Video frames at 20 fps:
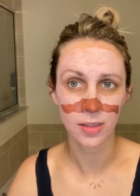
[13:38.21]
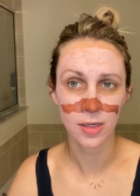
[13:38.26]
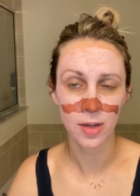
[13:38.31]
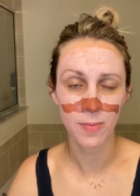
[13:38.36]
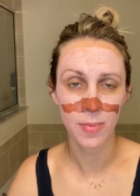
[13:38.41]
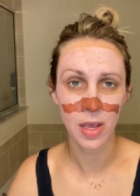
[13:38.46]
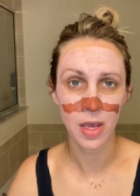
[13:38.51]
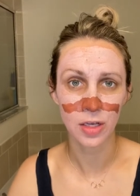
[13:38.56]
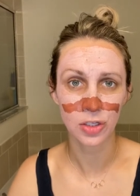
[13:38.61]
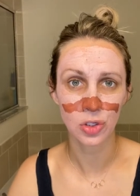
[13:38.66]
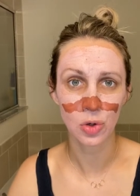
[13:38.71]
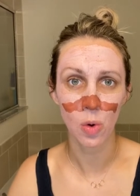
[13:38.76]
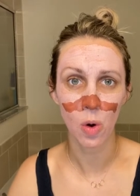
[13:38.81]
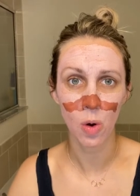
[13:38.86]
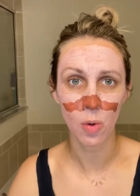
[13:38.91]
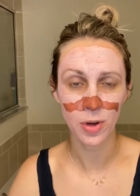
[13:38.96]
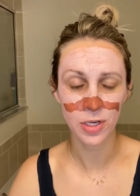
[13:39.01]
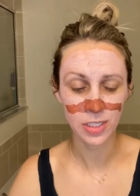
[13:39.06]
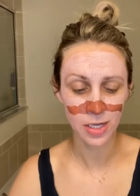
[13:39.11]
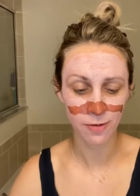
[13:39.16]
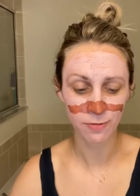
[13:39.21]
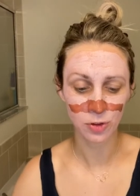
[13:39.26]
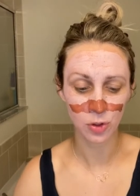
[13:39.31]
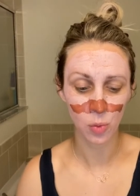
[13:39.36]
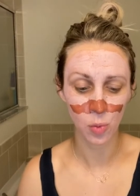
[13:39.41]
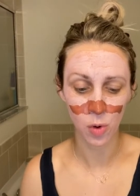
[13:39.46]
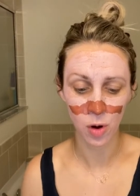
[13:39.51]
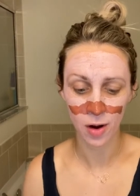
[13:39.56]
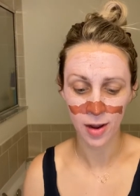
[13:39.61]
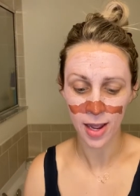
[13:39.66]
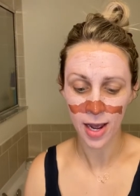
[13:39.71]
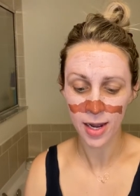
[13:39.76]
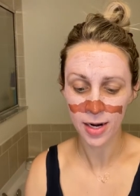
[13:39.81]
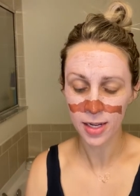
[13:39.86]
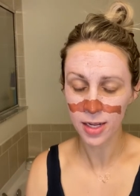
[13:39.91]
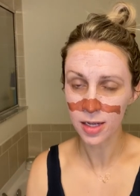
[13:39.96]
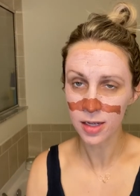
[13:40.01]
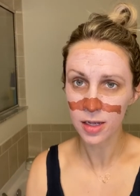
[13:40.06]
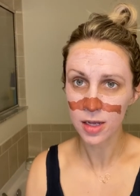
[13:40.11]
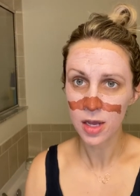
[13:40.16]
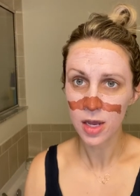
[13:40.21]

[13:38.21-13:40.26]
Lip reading: because you always have to work at it.